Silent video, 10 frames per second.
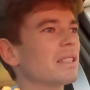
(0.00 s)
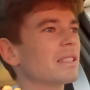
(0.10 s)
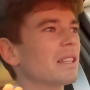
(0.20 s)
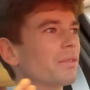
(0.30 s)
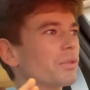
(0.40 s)

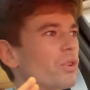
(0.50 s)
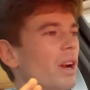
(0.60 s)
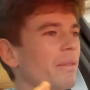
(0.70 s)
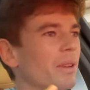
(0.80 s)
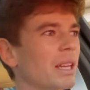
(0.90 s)

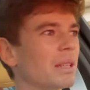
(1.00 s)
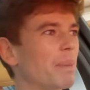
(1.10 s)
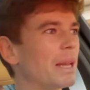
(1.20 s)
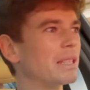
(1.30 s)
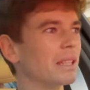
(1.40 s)
self-driving it's
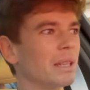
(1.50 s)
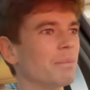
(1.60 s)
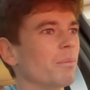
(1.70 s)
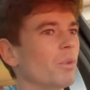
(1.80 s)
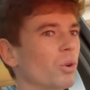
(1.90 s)
basically
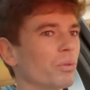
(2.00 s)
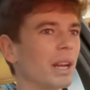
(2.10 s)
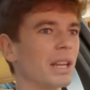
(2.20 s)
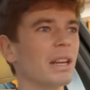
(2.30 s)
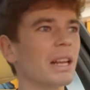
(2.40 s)
more
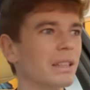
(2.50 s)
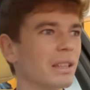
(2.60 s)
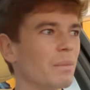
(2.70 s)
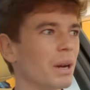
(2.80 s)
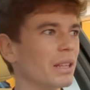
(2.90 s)

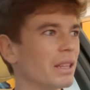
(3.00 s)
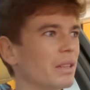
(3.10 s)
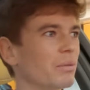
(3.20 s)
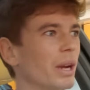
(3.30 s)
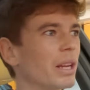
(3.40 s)
regulated by
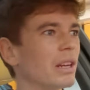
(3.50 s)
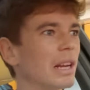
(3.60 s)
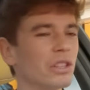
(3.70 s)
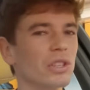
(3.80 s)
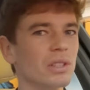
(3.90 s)
the
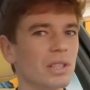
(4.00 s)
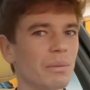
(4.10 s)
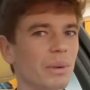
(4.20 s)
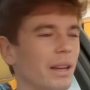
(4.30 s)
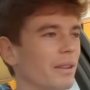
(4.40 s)
regulations
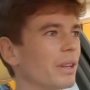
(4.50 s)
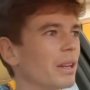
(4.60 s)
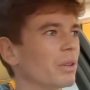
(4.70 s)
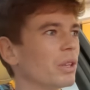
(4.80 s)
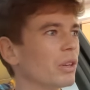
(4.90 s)
that we have
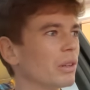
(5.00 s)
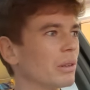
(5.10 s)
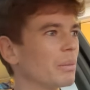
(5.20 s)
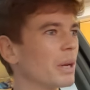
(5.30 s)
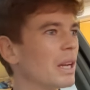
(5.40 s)
here in
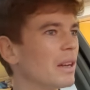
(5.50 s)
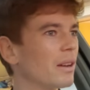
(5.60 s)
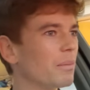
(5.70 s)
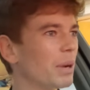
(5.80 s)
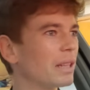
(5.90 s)
europe
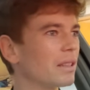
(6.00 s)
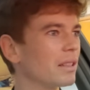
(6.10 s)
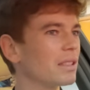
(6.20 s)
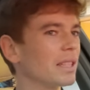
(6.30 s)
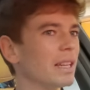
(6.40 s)
compared to
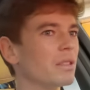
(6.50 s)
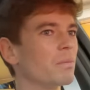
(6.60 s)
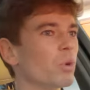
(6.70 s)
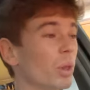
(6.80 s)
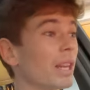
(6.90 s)
the states
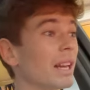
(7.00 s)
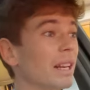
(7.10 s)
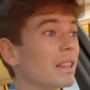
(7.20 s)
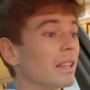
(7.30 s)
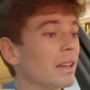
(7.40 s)
more than
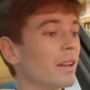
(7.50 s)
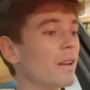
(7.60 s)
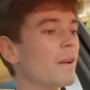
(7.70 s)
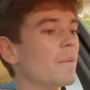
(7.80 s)
anything